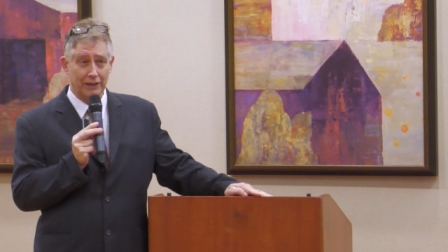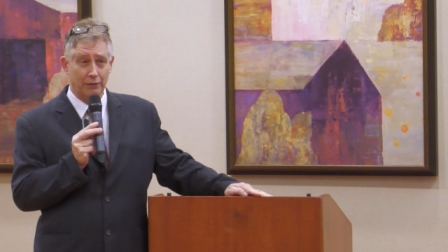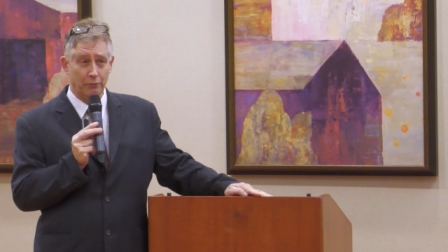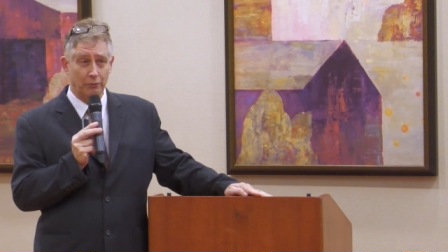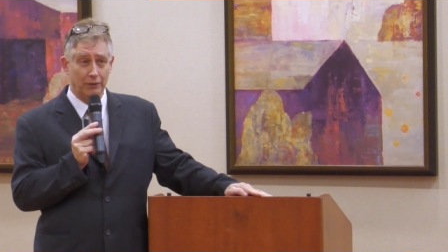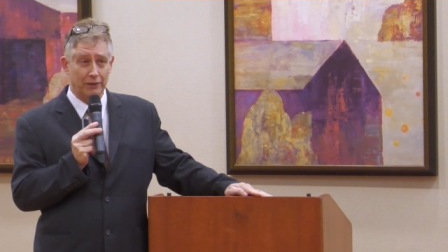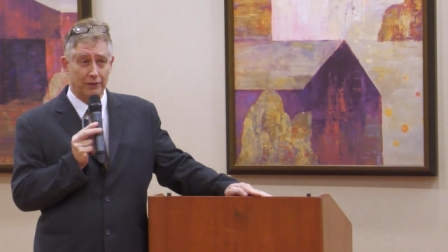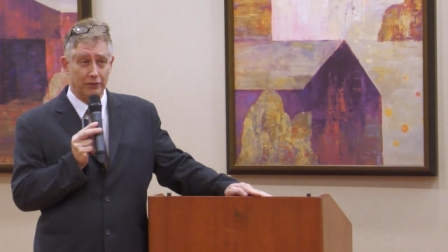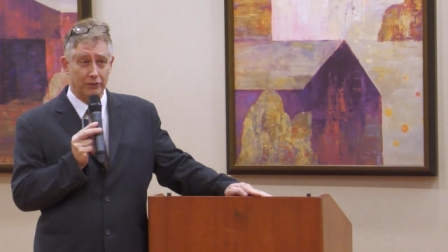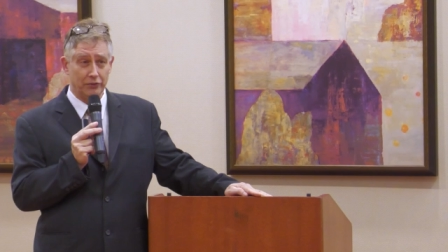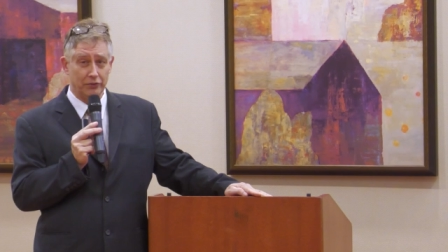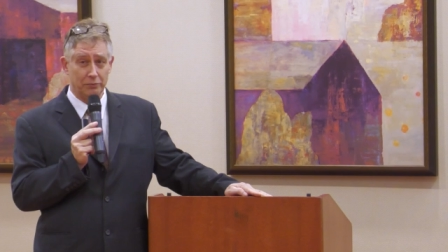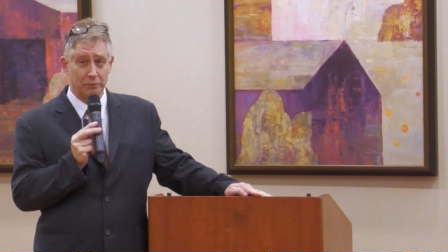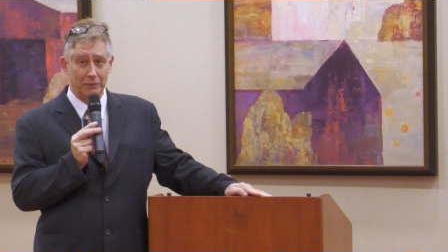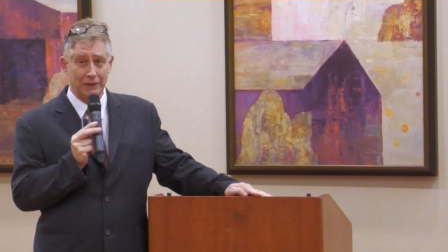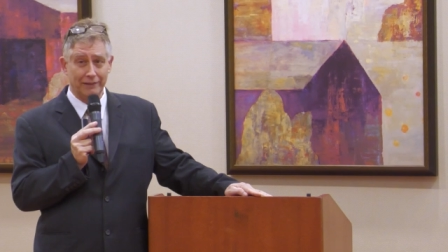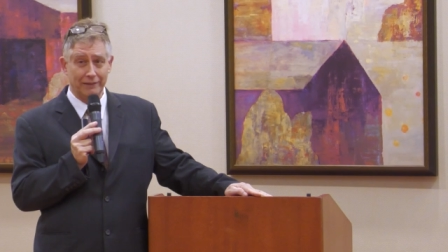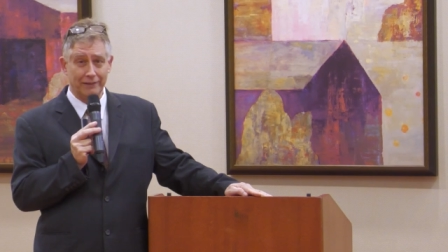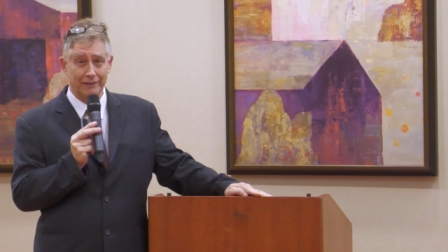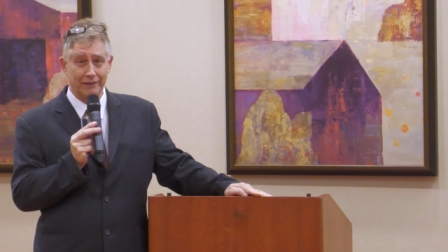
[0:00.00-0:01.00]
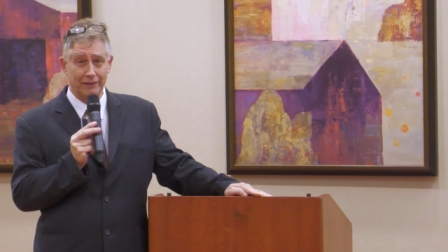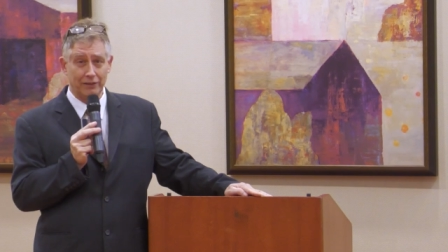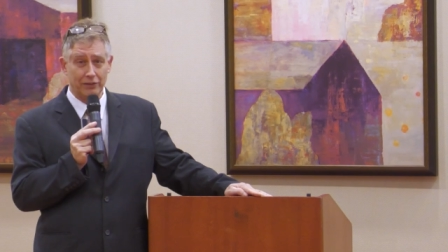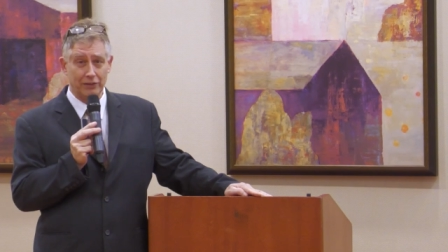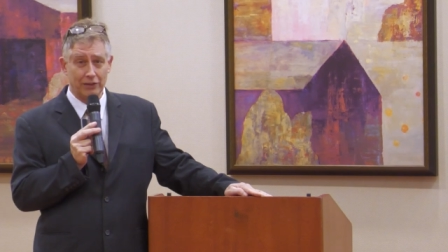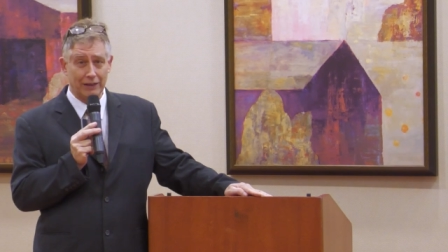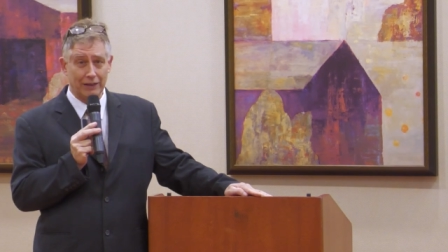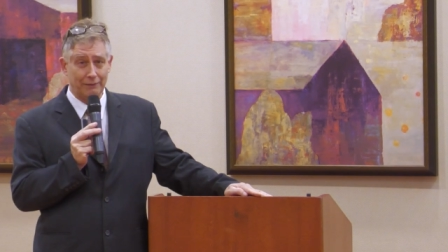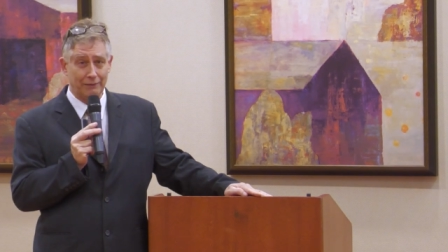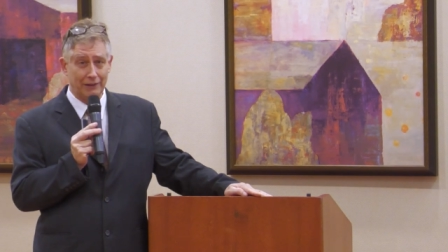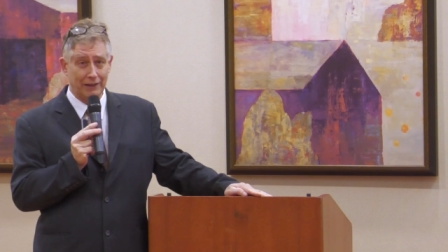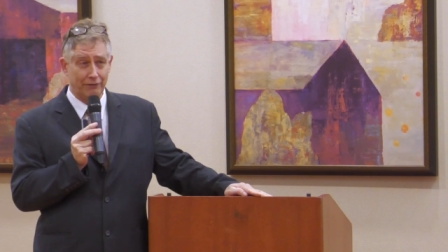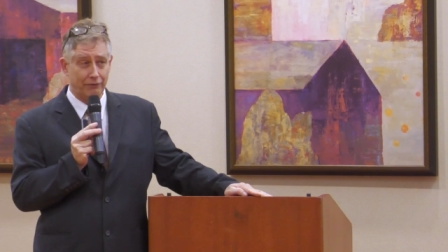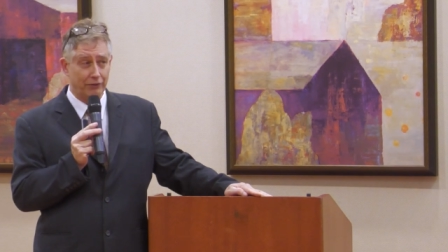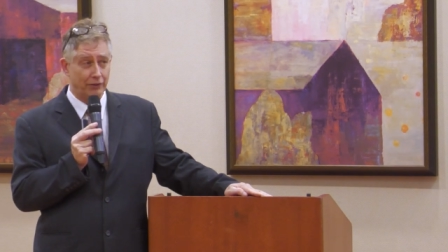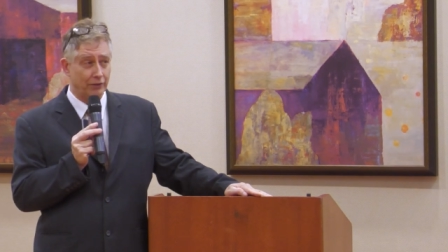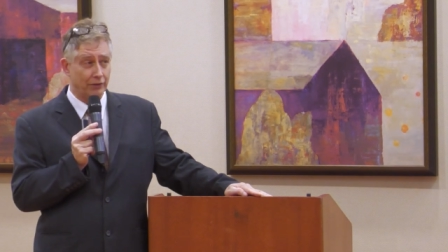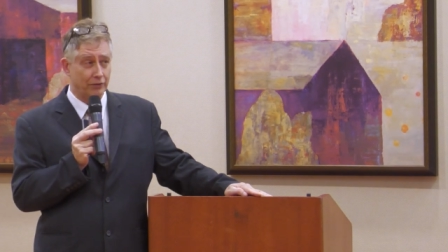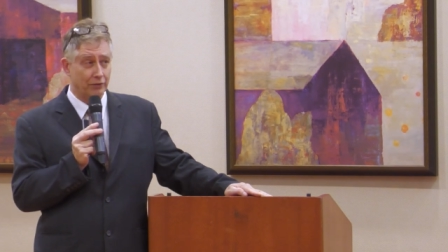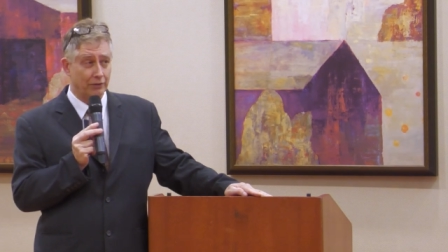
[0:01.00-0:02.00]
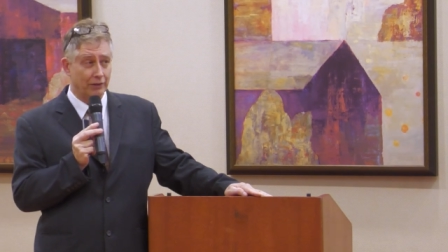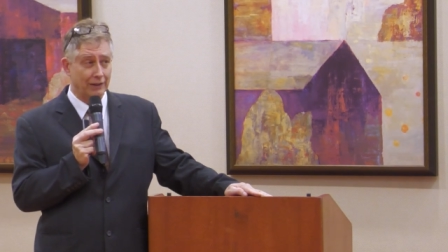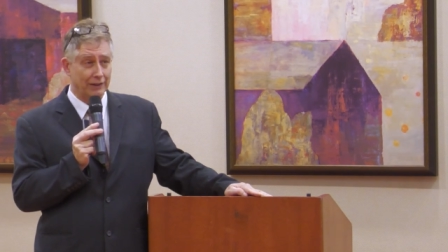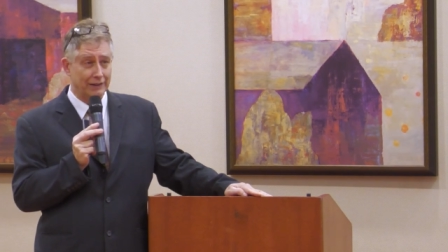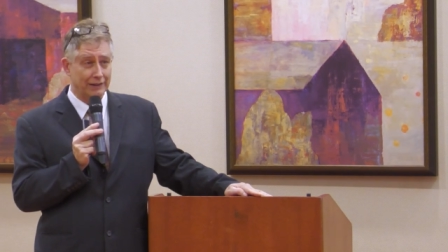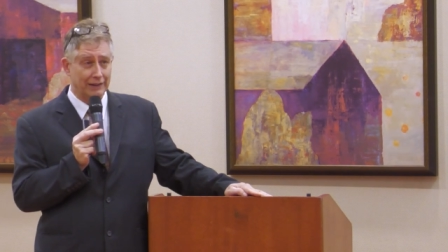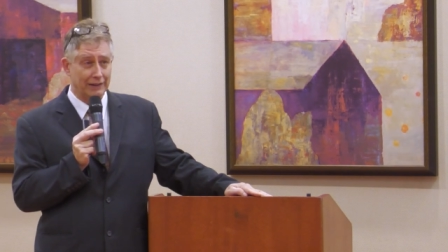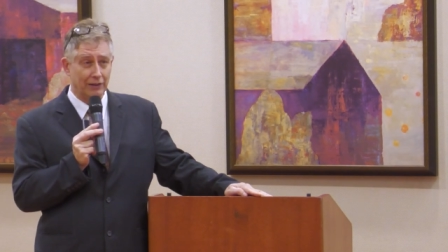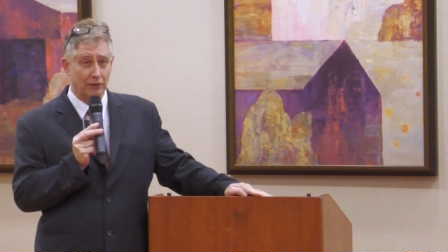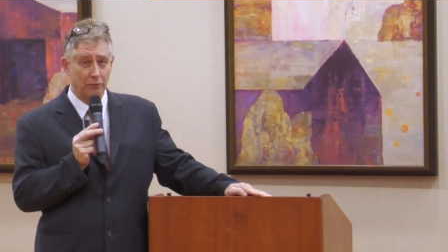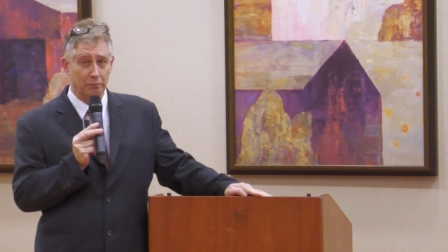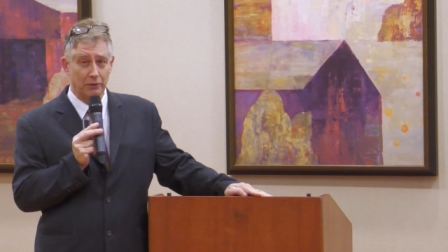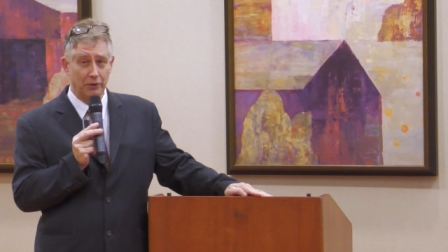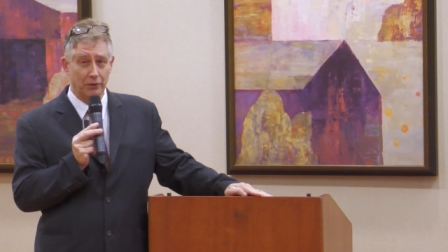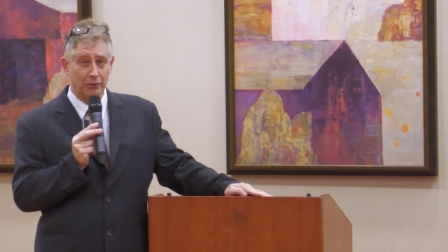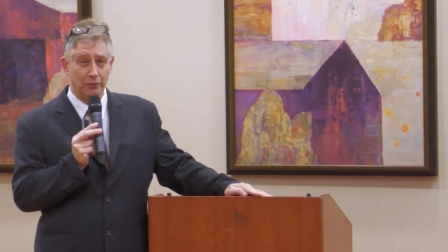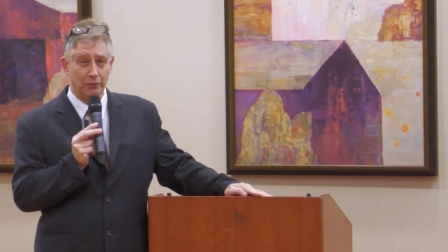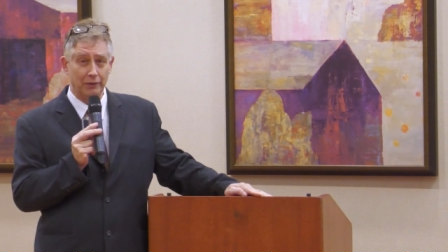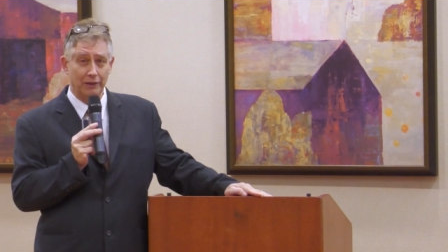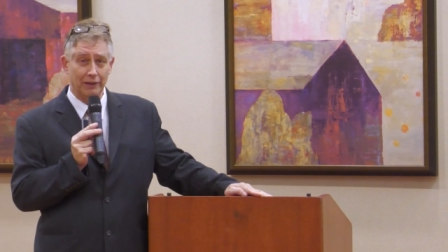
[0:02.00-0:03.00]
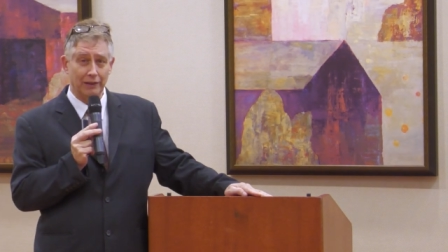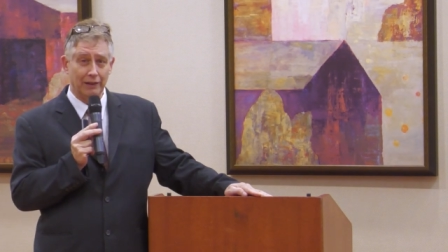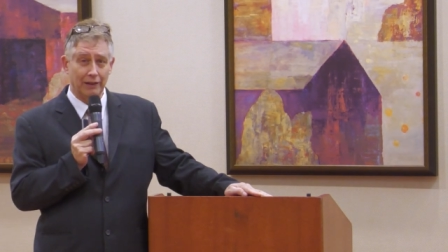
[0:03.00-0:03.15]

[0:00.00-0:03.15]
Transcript: anyone who spends their time and effort trying to help you